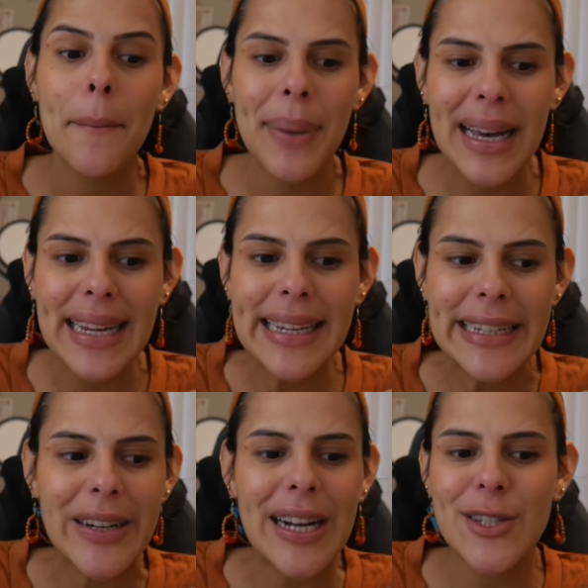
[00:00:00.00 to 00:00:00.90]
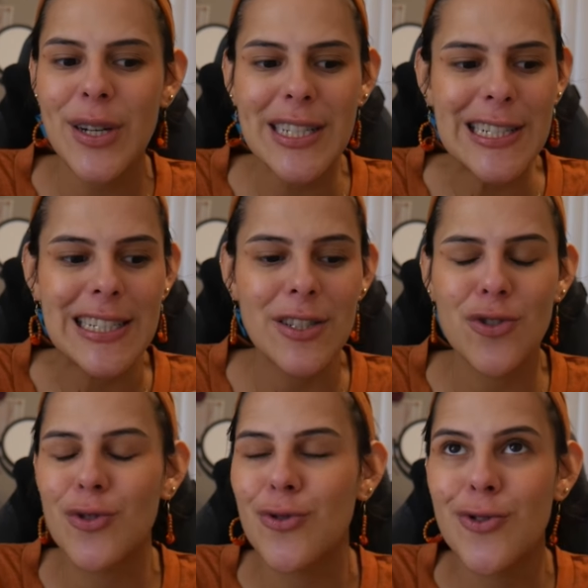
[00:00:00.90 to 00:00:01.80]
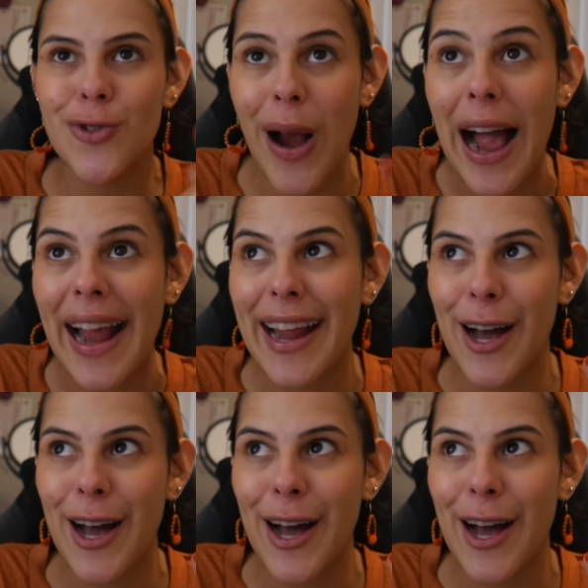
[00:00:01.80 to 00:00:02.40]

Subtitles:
but you know, I try to try